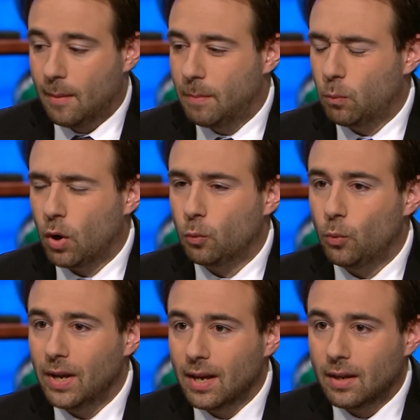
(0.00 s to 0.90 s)
But what
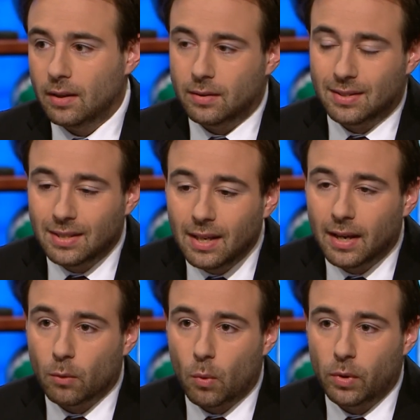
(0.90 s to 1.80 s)
we're
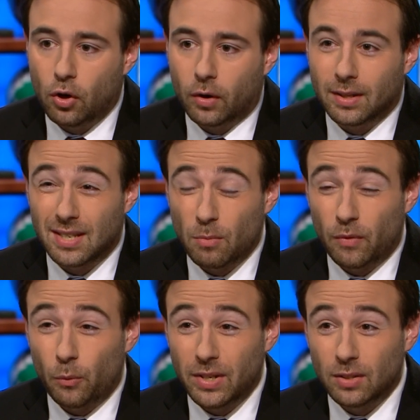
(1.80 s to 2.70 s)
seeing when we look at some of
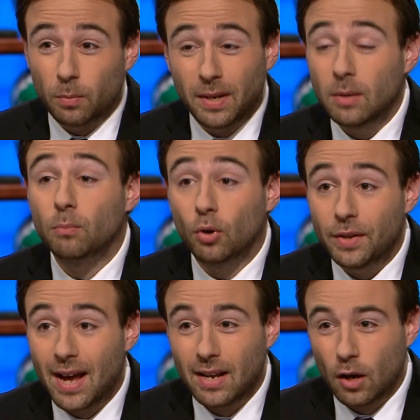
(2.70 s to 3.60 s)
the recent opinion poll
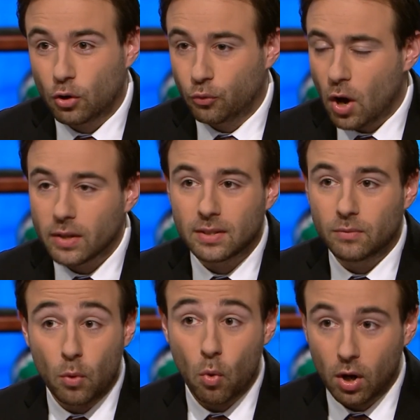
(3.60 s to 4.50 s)
data across
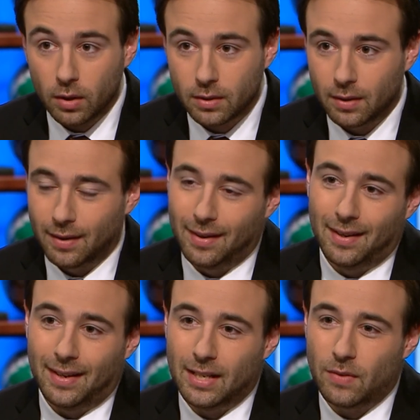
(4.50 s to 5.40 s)
the world
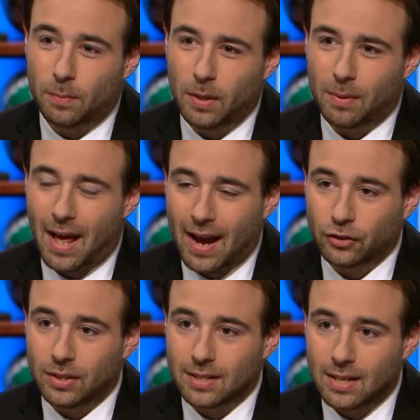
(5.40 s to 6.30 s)
is that people are
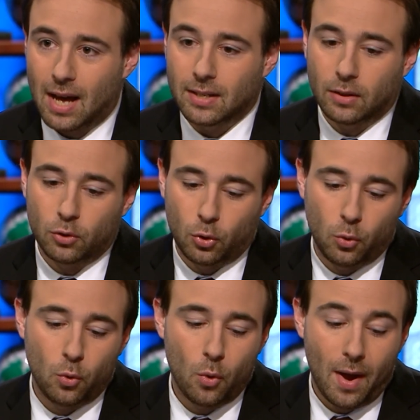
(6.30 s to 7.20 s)
actually starting
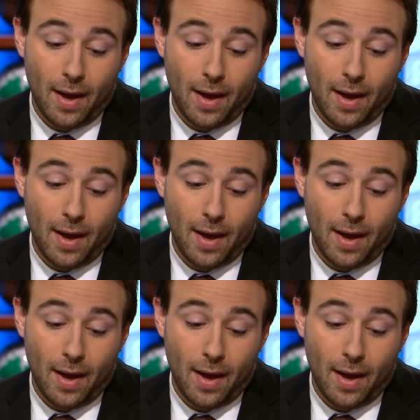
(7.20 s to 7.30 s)
to